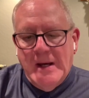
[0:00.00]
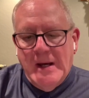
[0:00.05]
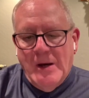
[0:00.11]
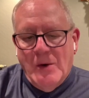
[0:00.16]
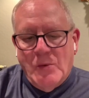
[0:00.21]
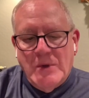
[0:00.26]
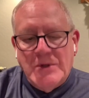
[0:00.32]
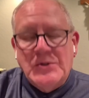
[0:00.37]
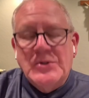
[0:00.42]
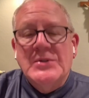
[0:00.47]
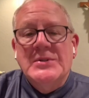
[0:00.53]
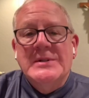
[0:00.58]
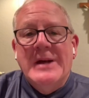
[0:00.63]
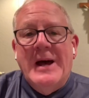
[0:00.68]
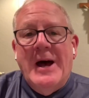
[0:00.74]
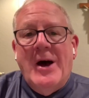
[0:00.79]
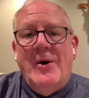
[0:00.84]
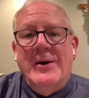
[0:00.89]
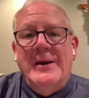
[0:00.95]
which is
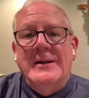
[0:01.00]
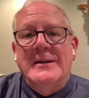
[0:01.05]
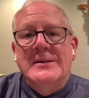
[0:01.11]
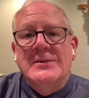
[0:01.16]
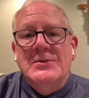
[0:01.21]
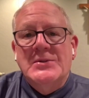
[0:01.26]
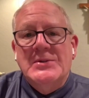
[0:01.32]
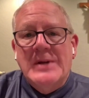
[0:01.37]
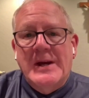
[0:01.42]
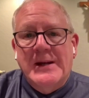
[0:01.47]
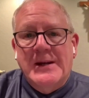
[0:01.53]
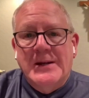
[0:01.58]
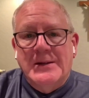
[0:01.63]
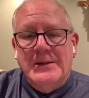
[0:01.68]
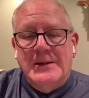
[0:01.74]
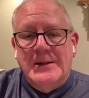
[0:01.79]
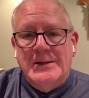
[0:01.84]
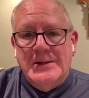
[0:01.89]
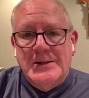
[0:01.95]
now in its
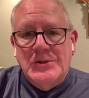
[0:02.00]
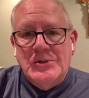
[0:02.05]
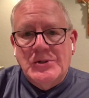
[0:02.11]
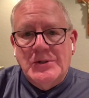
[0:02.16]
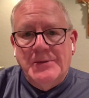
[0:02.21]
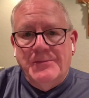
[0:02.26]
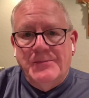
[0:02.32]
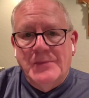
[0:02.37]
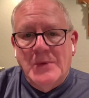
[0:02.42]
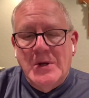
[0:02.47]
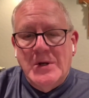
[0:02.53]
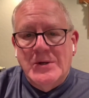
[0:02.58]
second edition.